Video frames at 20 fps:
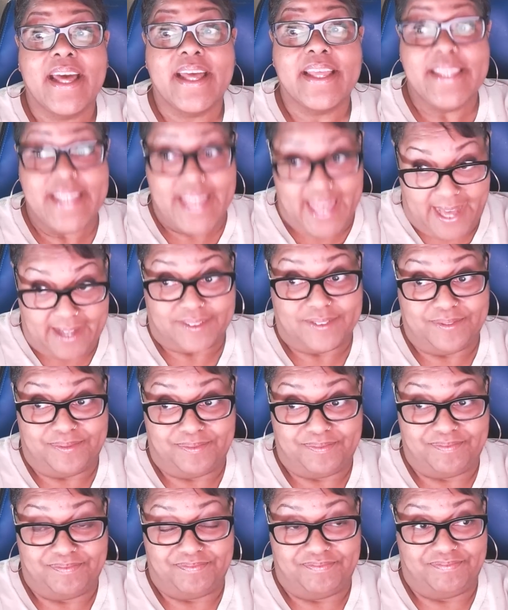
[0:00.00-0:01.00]
yeah.
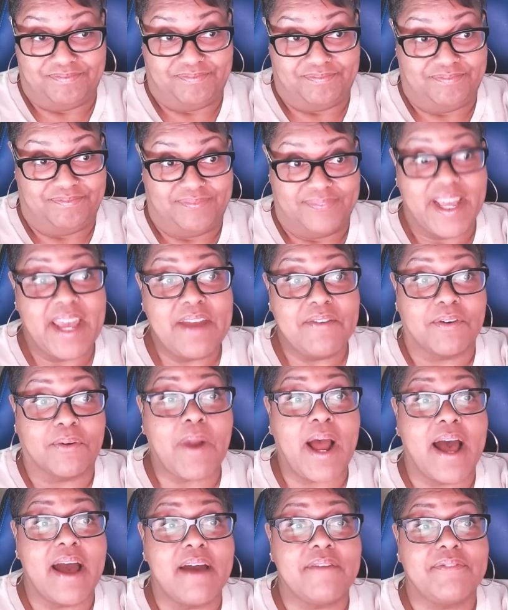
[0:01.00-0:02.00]
They've
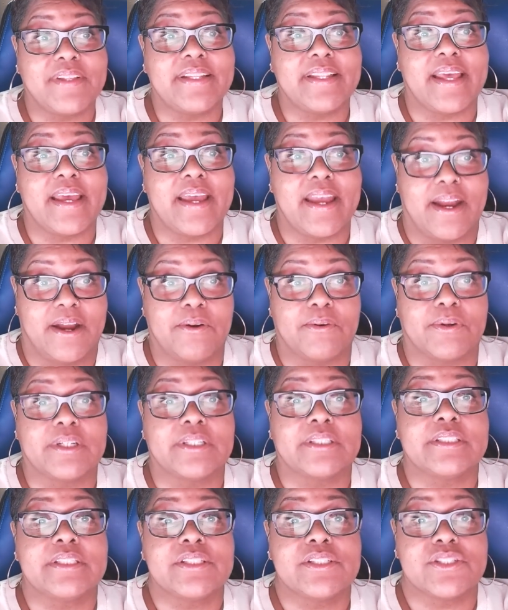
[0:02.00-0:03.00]
arrived in
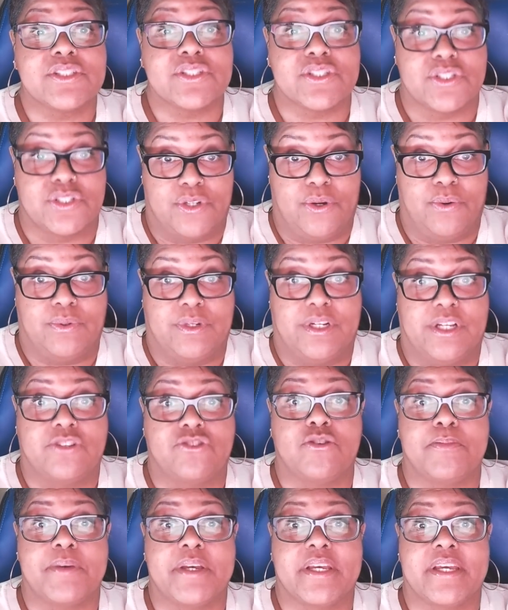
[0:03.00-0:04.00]
Arizona
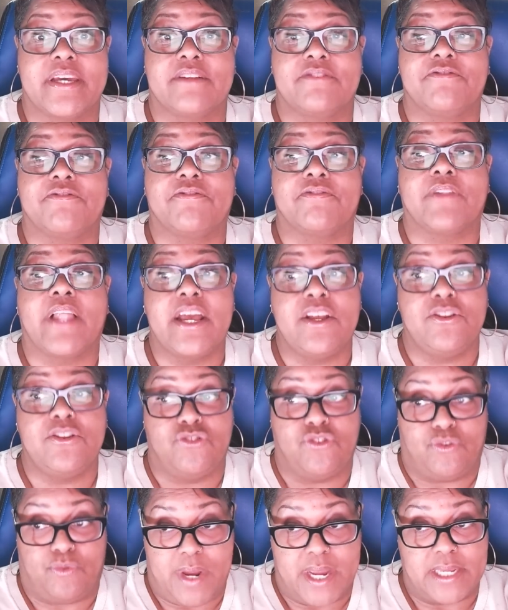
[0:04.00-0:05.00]
to begin flight
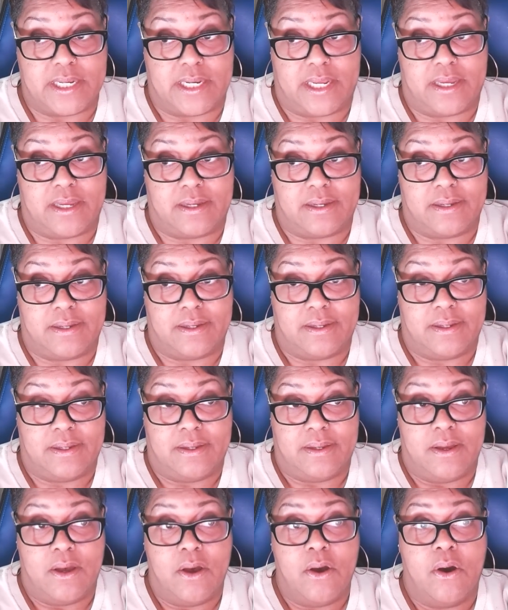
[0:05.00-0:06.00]
training
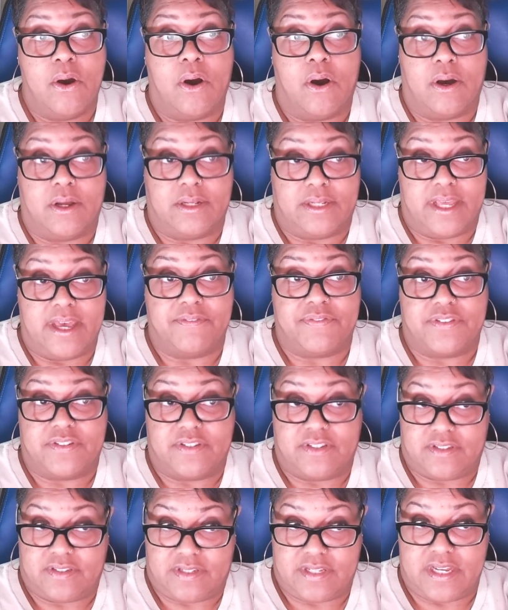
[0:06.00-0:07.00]
on F
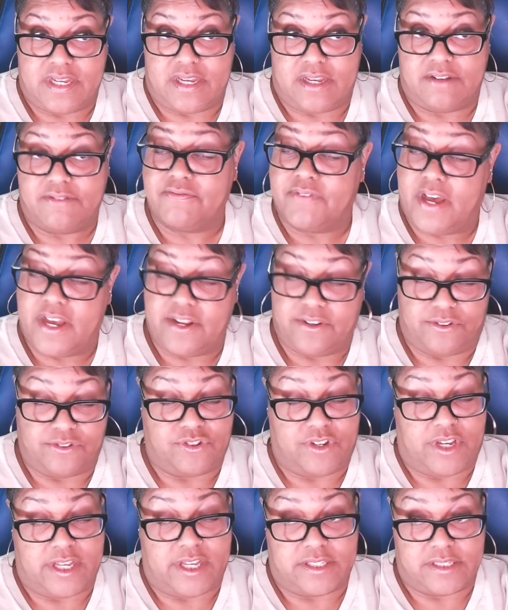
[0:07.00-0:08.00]
16 fighter
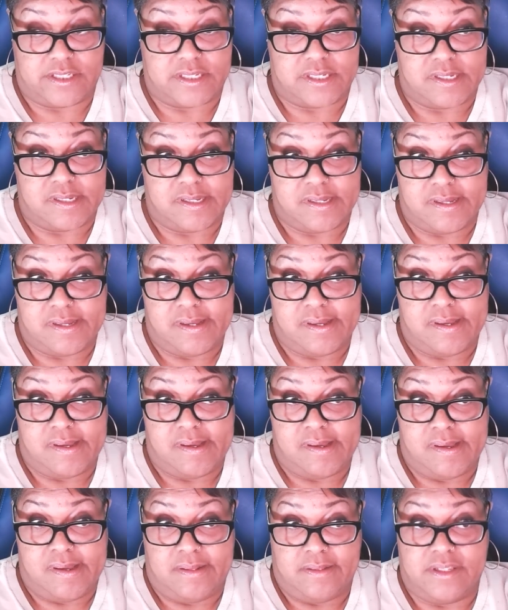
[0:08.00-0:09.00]
jets.
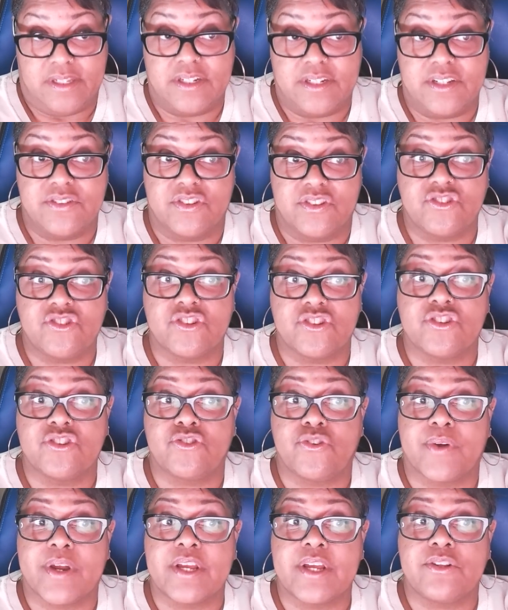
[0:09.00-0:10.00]
The decision to
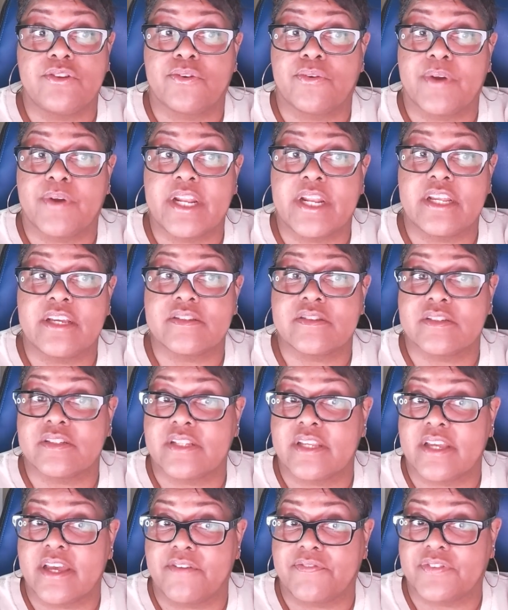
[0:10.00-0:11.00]
train Ukrainians
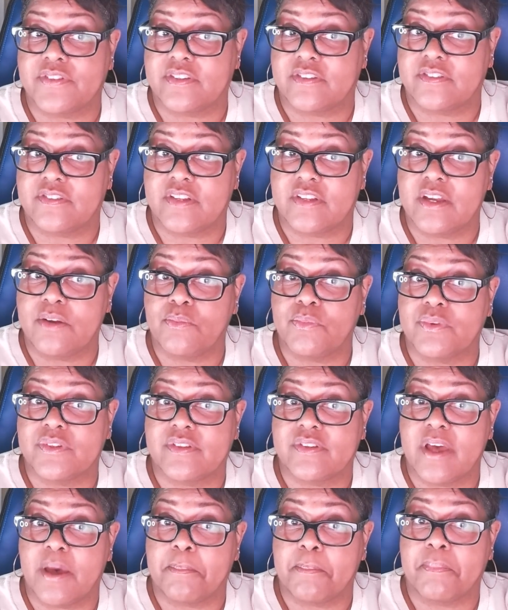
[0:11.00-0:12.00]
in the F 16
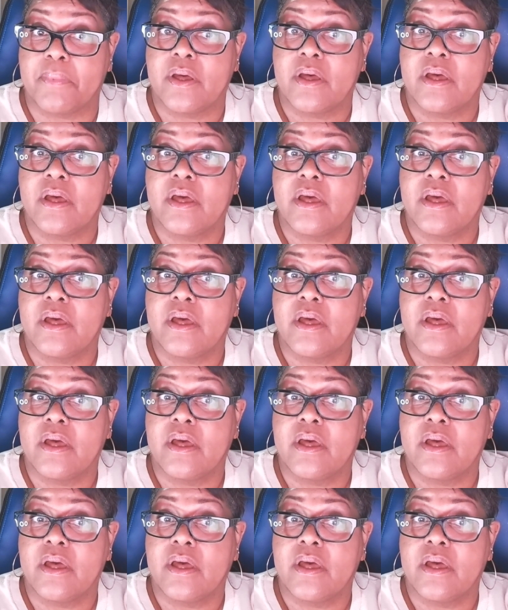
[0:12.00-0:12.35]
was kept